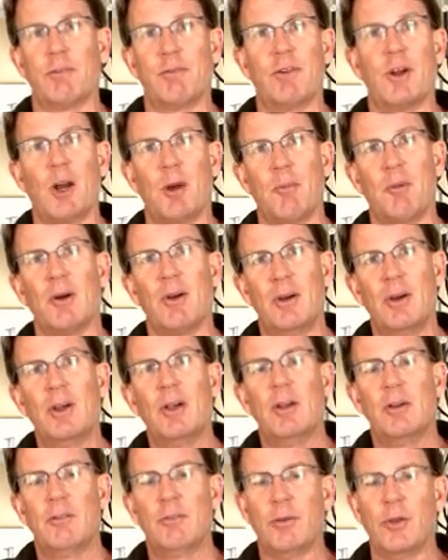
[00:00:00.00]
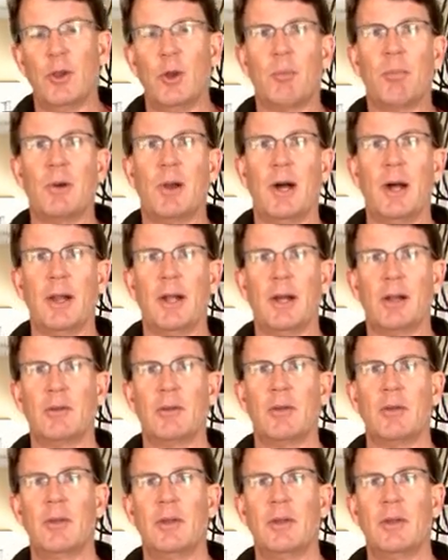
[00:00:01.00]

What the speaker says: farmer for their product.